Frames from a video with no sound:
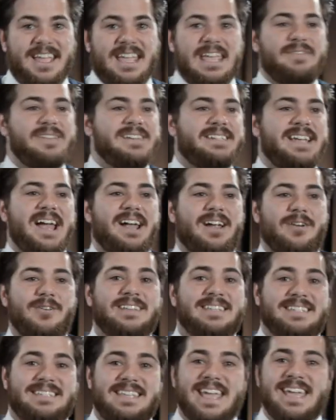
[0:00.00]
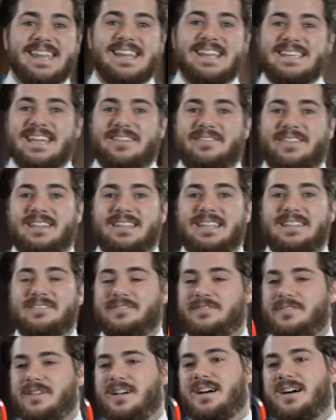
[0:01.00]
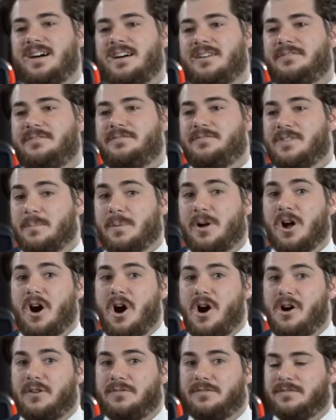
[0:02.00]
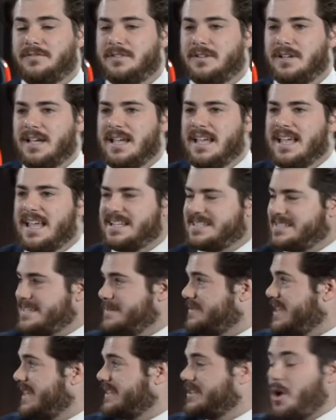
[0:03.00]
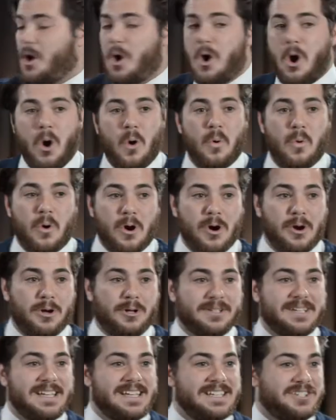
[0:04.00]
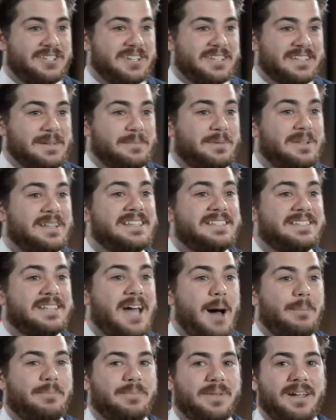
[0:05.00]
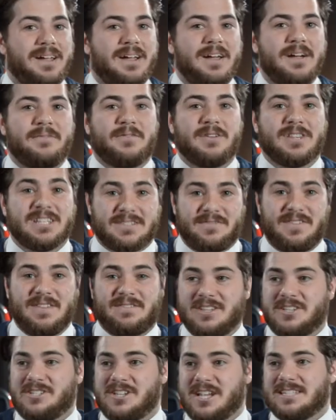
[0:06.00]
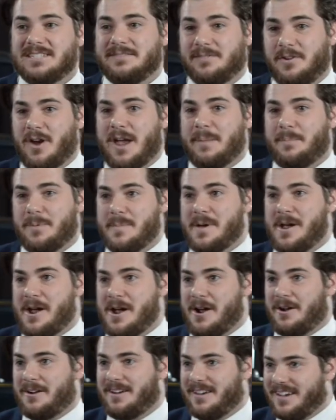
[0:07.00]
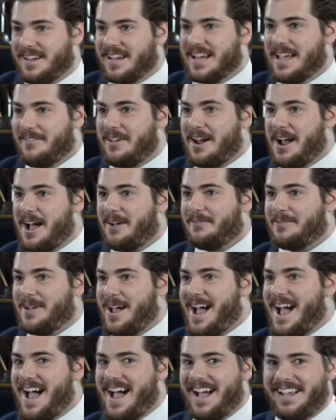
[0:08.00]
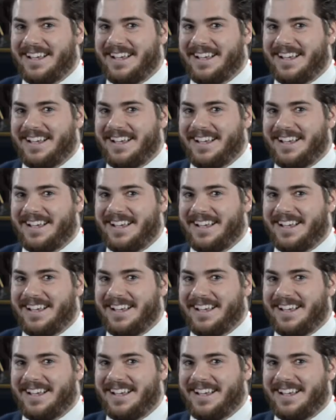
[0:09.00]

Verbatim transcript: Even Tiger Woods is taking a definite leave of, uh, from golf. It seems like the whole world is just completely stopped for this Fifty Shades of Grey premiere. Give it up, yeah.